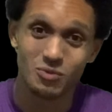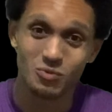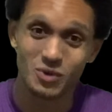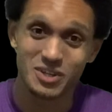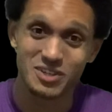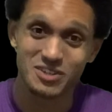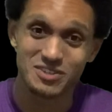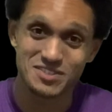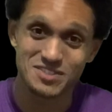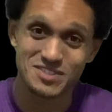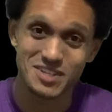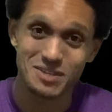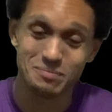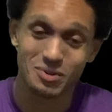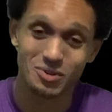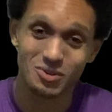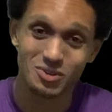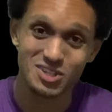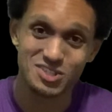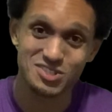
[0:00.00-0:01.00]
We could see
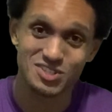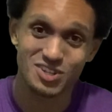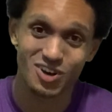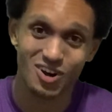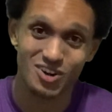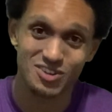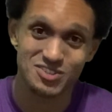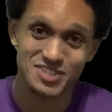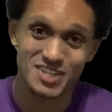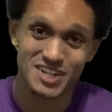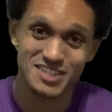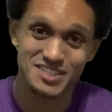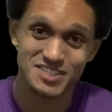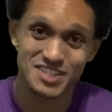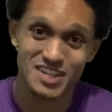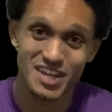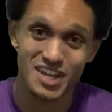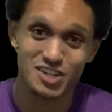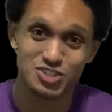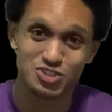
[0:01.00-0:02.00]
police cars that
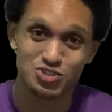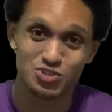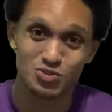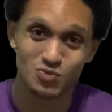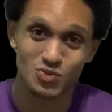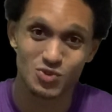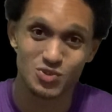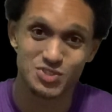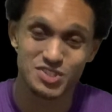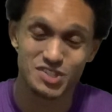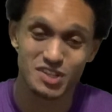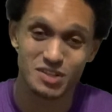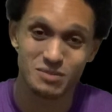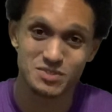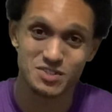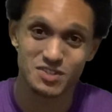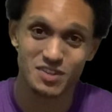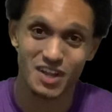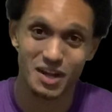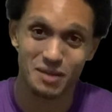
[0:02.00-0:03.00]
said
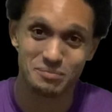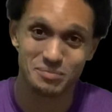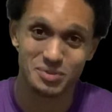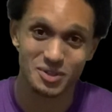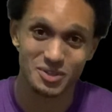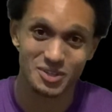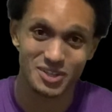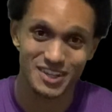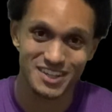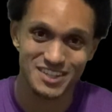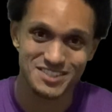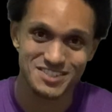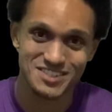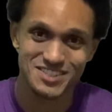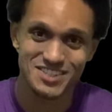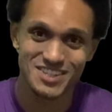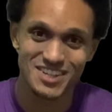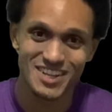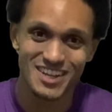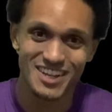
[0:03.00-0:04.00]
Jerusalem's Lot
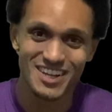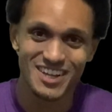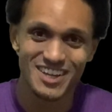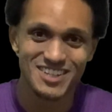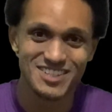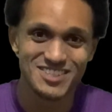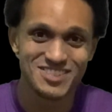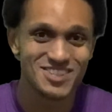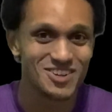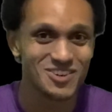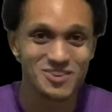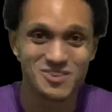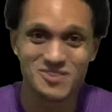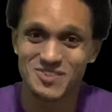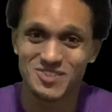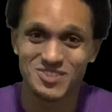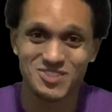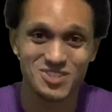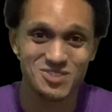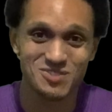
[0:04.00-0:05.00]
Police. So it
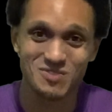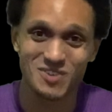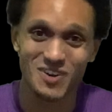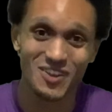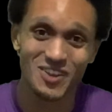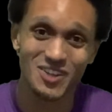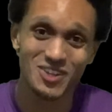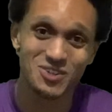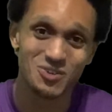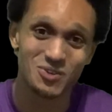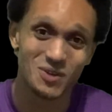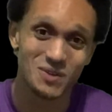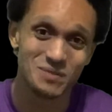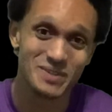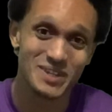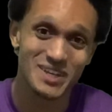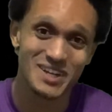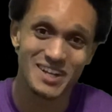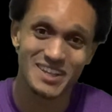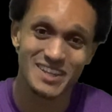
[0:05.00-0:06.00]
was just really cool
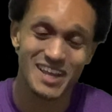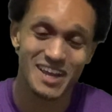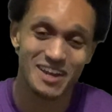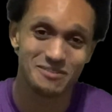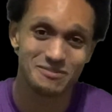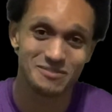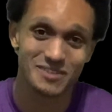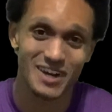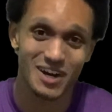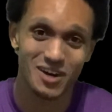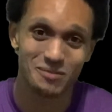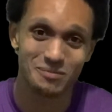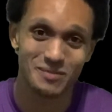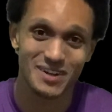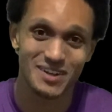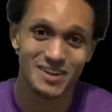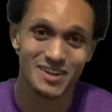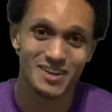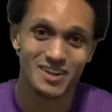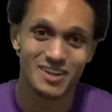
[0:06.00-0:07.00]
being in that
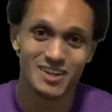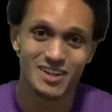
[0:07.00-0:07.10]
environment.